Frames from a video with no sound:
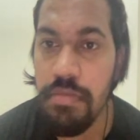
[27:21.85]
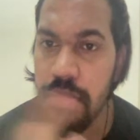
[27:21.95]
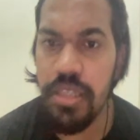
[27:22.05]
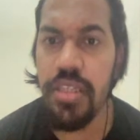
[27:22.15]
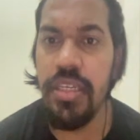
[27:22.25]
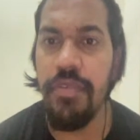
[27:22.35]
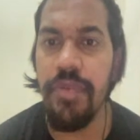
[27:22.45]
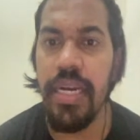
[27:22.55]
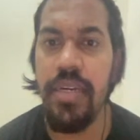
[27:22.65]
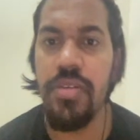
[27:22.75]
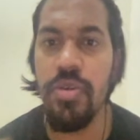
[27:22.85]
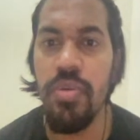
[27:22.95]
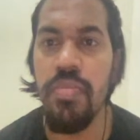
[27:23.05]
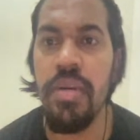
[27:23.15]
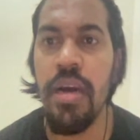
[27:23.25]
This is enough, right?
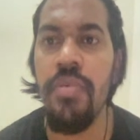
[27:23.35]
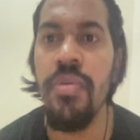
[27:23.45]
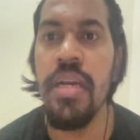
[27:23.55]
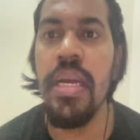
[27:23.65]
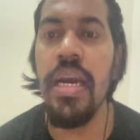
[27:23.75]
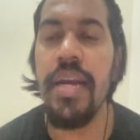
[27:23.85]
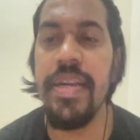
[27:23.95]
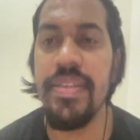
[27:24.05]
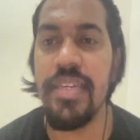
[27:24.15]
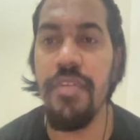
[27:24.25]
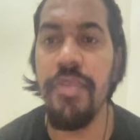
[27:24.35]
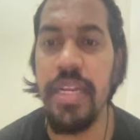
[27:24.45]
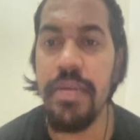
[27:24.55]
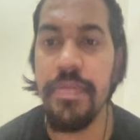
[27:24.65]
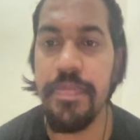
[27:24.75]
So now discovery.